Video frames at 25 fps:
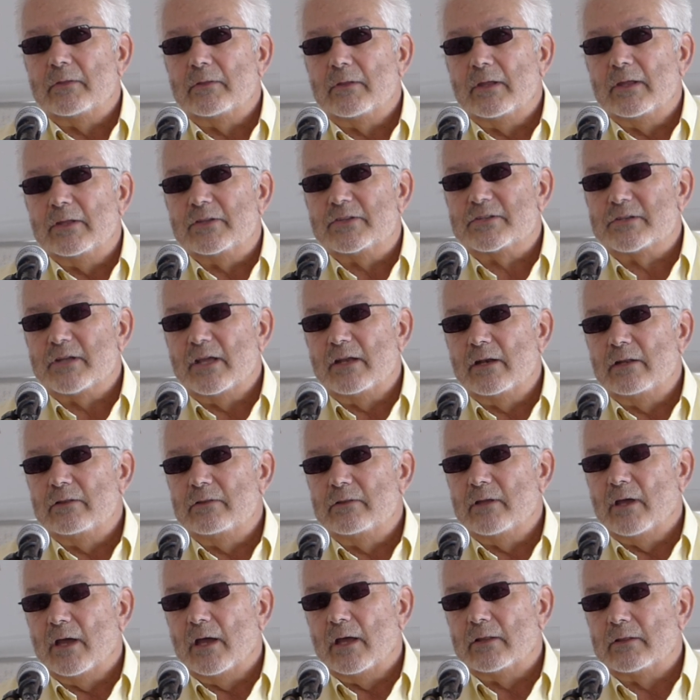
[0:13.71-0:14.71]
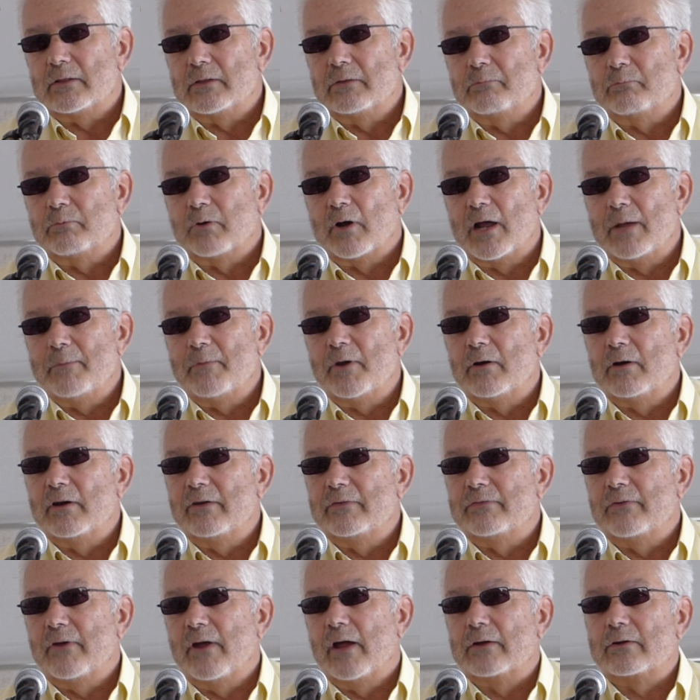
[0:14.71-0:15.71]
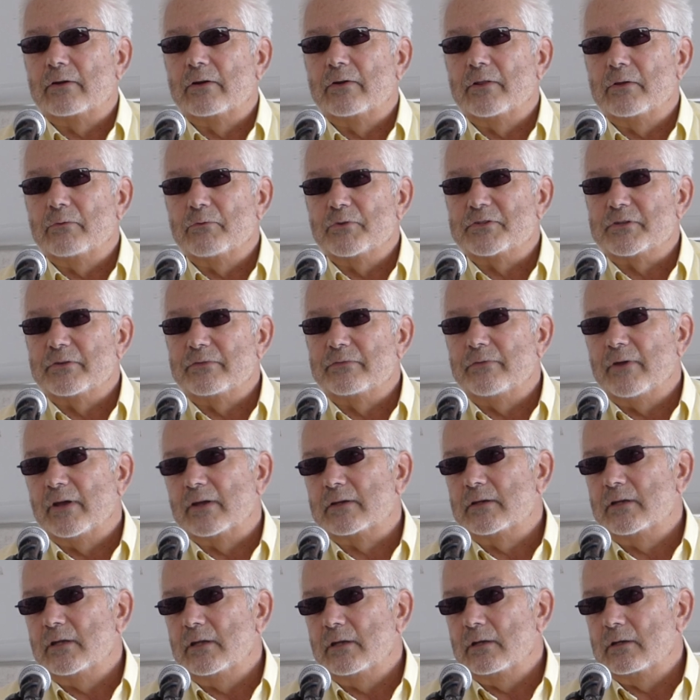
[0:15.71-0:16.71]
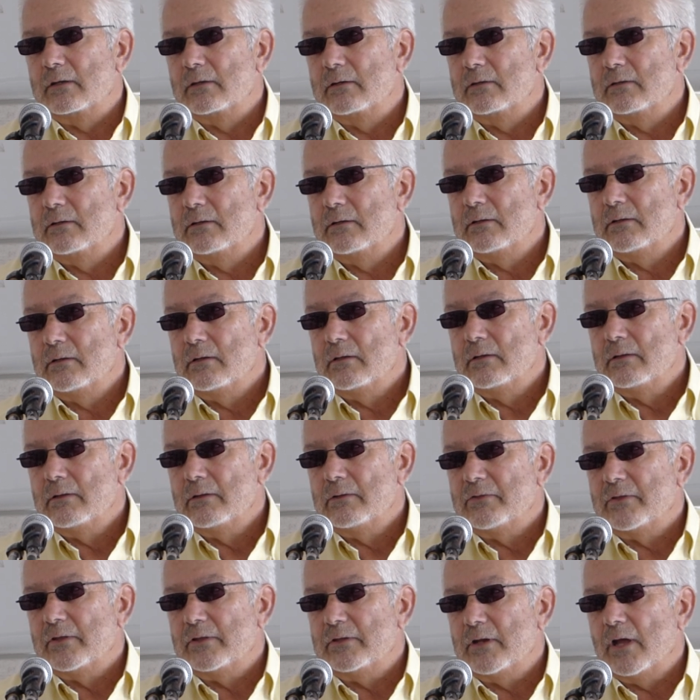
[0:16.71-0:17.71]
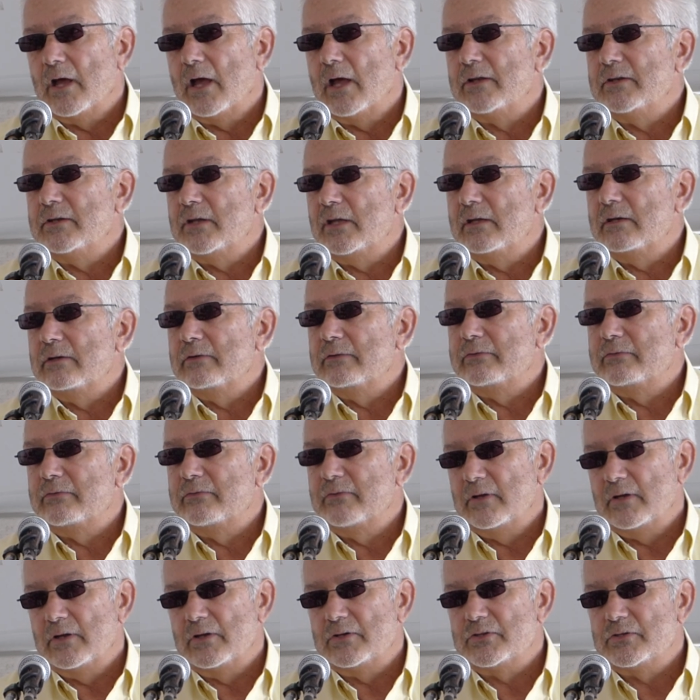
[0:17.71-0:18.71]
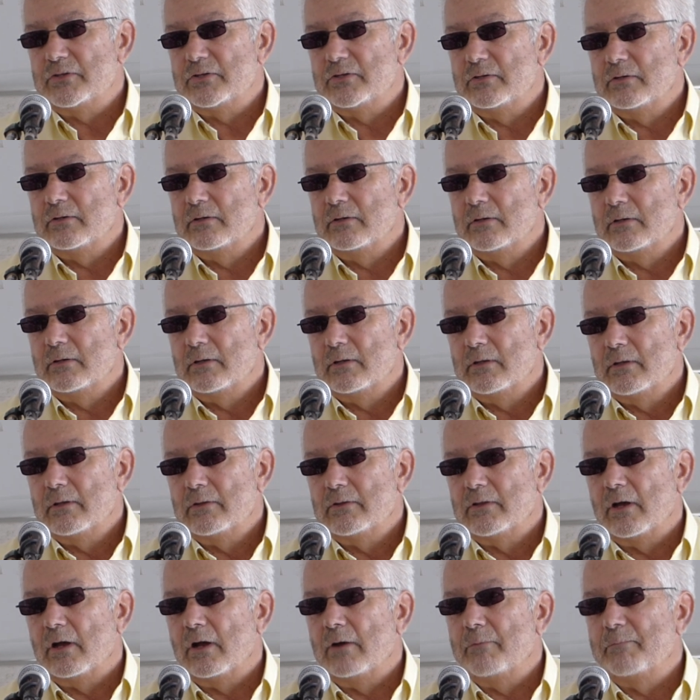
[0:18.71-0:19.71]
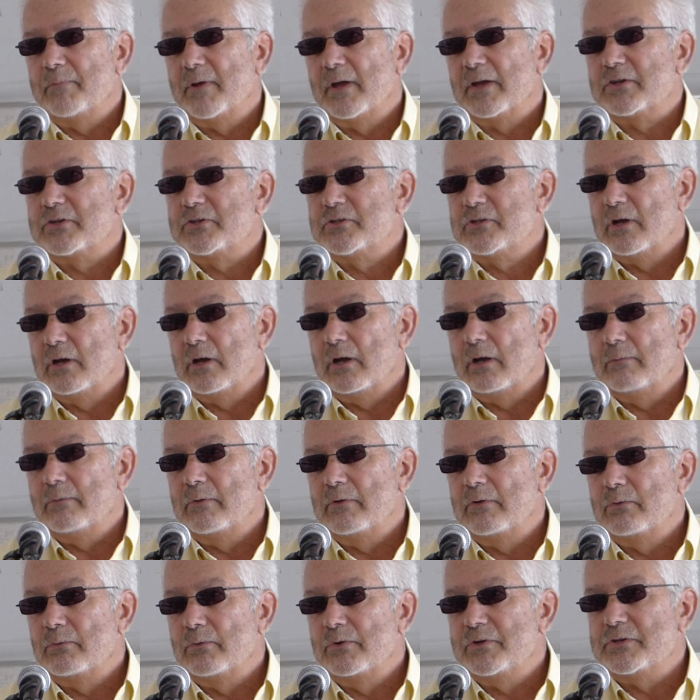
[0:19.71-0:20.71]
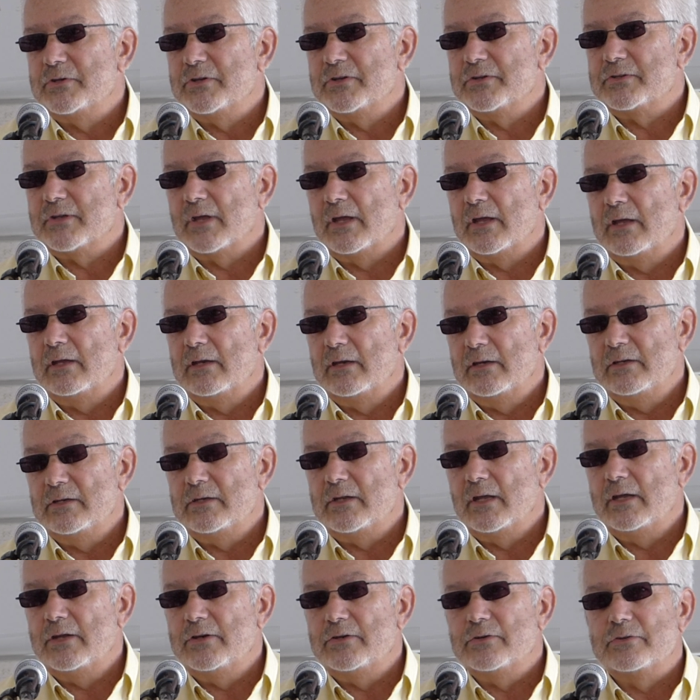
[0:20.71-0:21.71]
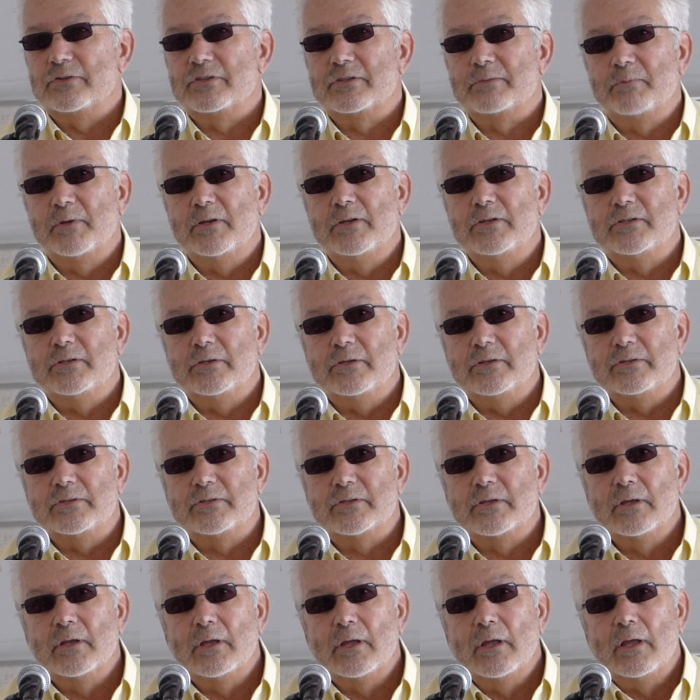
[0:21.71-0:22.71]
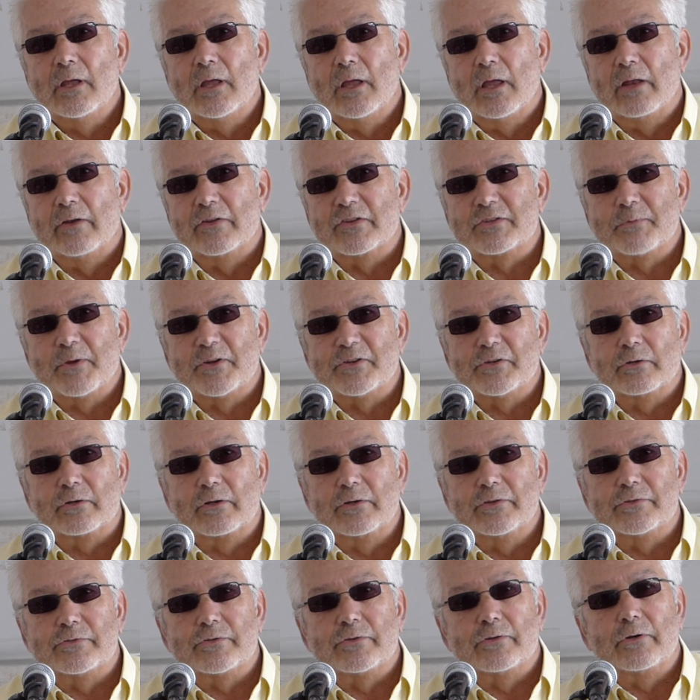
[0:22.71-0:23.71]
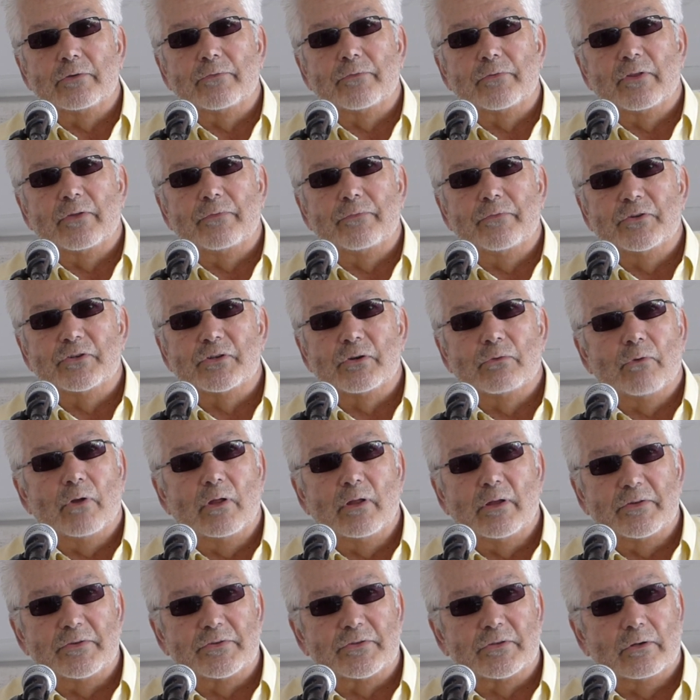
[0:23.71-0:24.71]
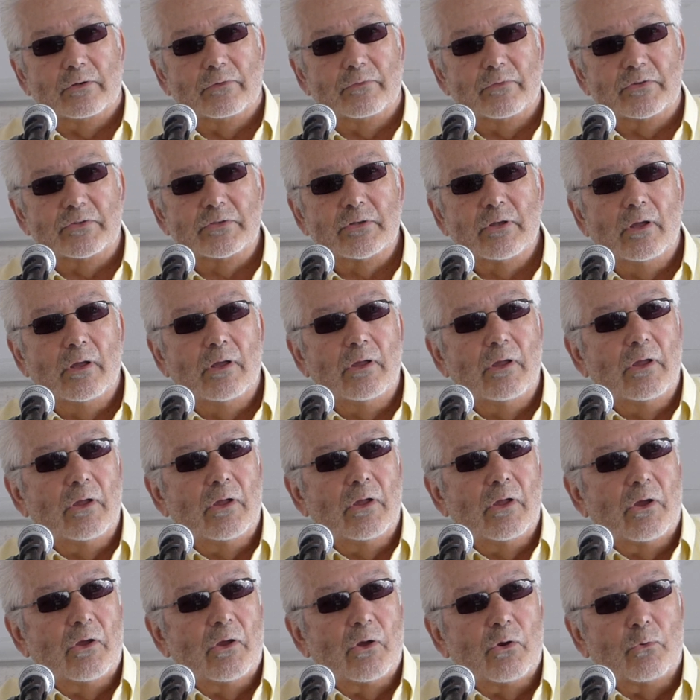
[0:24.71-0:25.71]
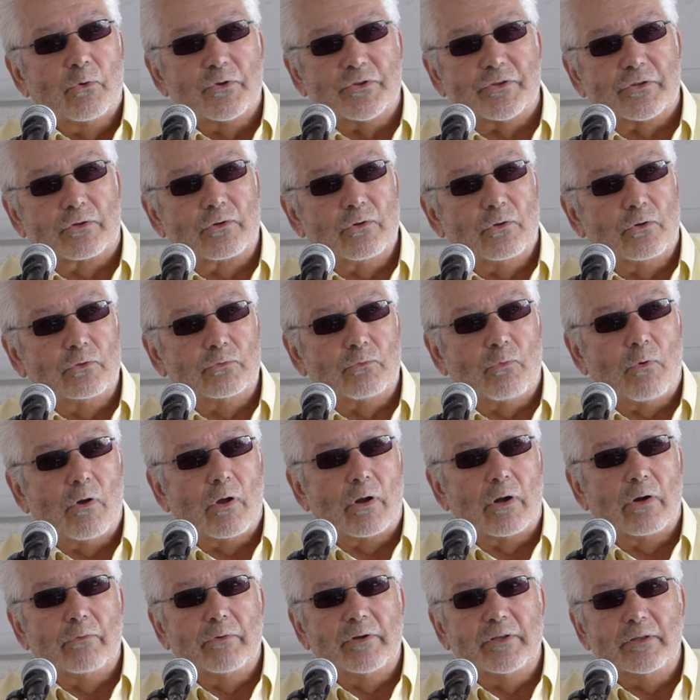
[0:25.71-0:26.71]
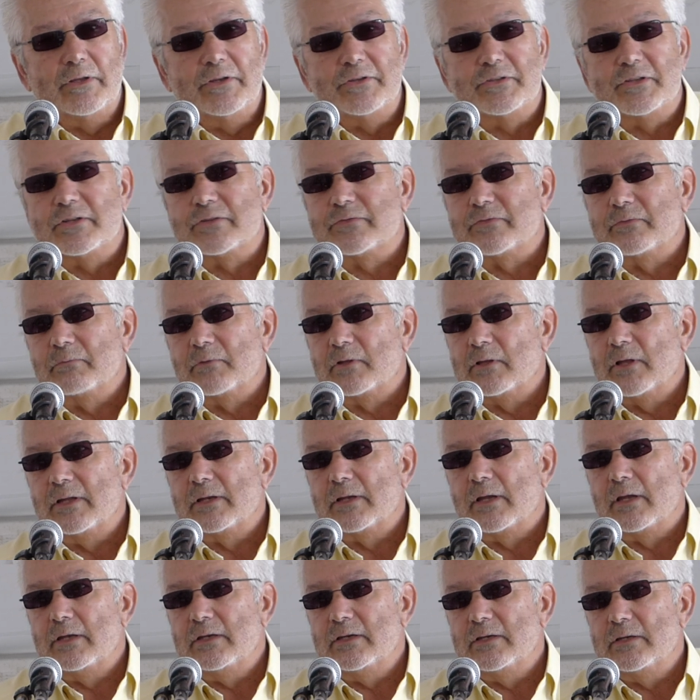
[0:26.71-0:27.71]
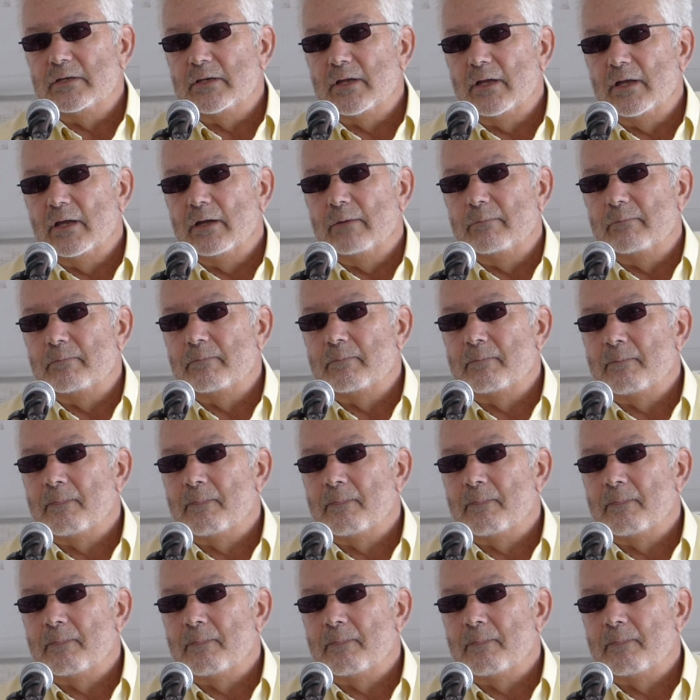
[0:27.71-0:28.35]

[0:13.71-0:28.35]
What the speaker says: it stated that the primary factor that was affecting the non-native fish, the humpback chub, which is an endangered species and a special concern for the Fish and Wildlife Service, was the cold water releases from Glen Canyon Dam.